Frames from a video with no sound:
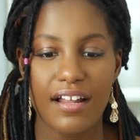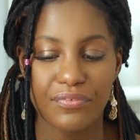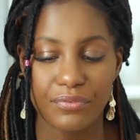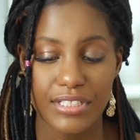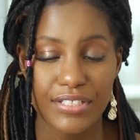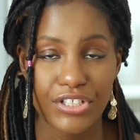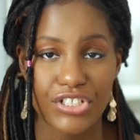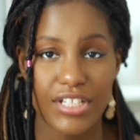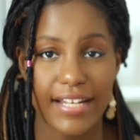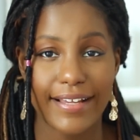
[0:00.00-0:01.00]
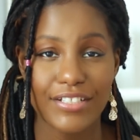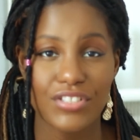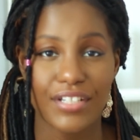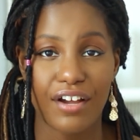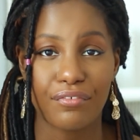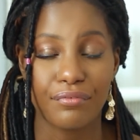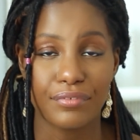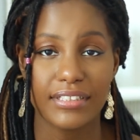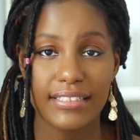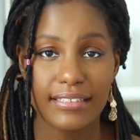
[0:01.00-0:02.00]
a lot of research and I actually got
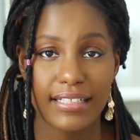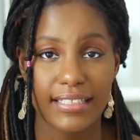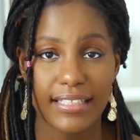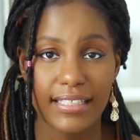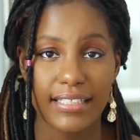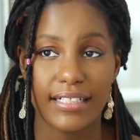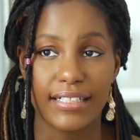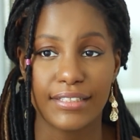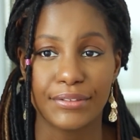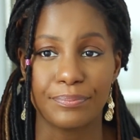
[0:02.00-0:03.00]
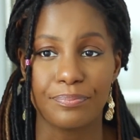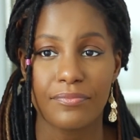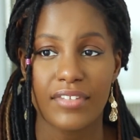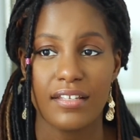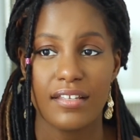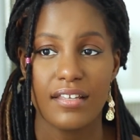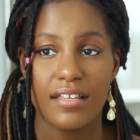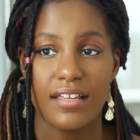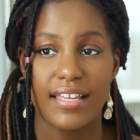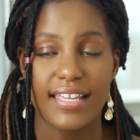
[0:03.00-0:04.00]
really lucky in
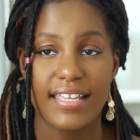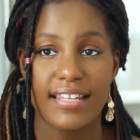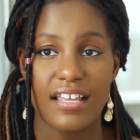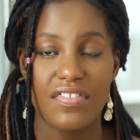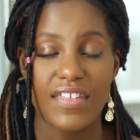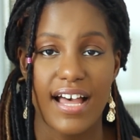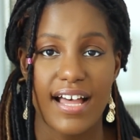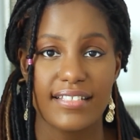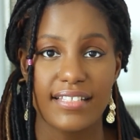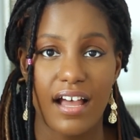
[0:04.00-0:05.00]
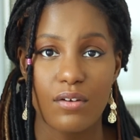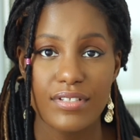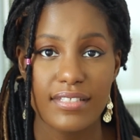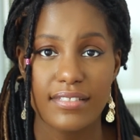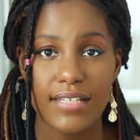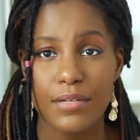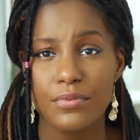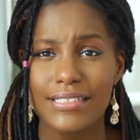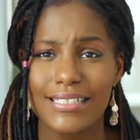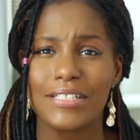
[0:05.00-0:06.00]
that I was
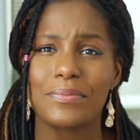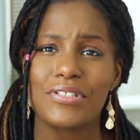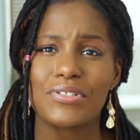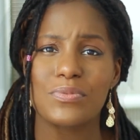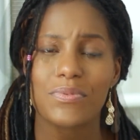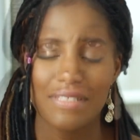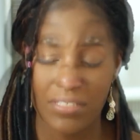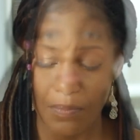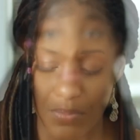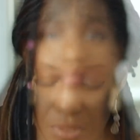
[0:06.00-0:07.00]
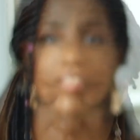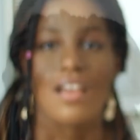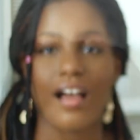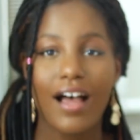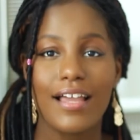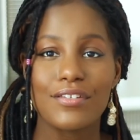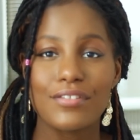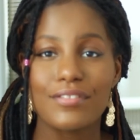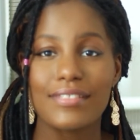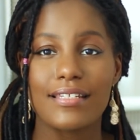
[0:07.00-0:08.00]
able to keep it super. I
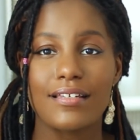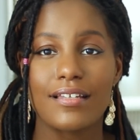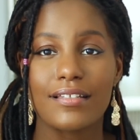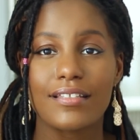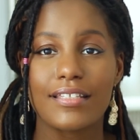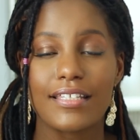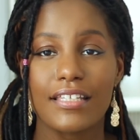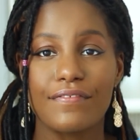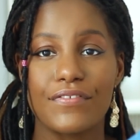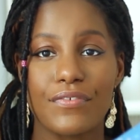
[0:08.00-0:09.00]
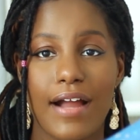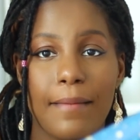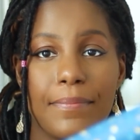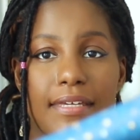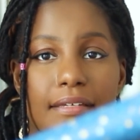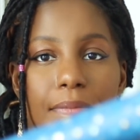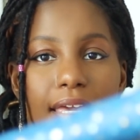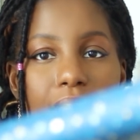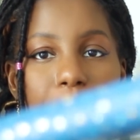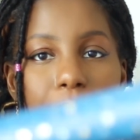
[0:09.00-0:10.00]
used gift wrapping
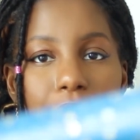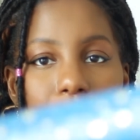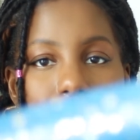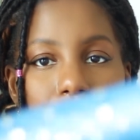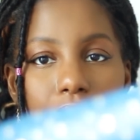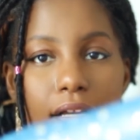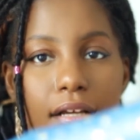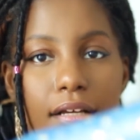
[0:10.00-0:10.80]
paper.